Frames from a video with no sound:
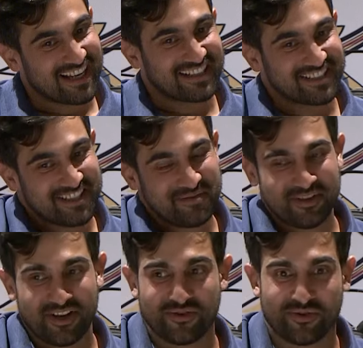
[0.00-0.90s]
And it seems
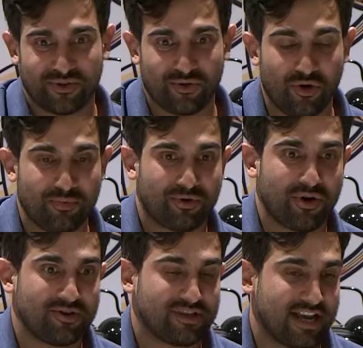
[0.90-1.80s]
like your thought
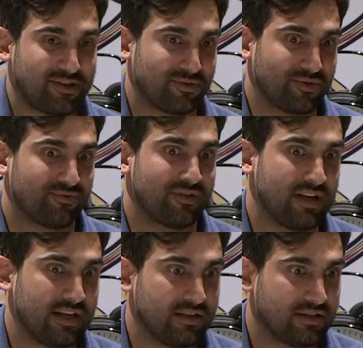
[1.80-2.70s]
process was
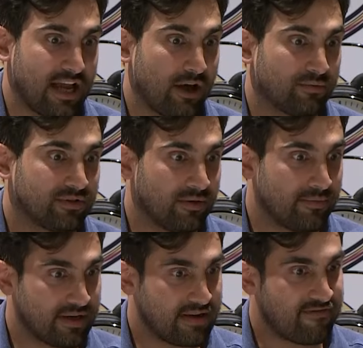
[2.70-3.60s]
really to help
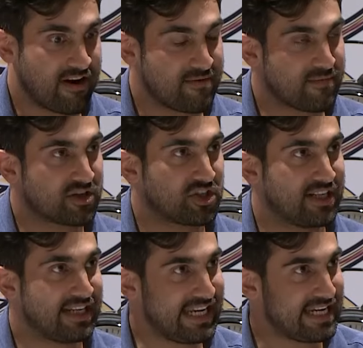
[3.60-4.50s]
somebody very much
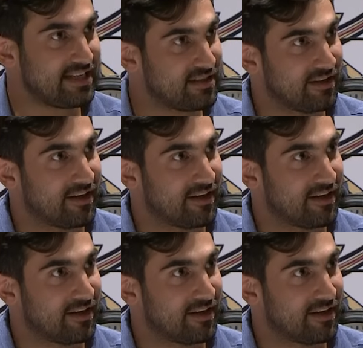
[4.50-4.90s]
in need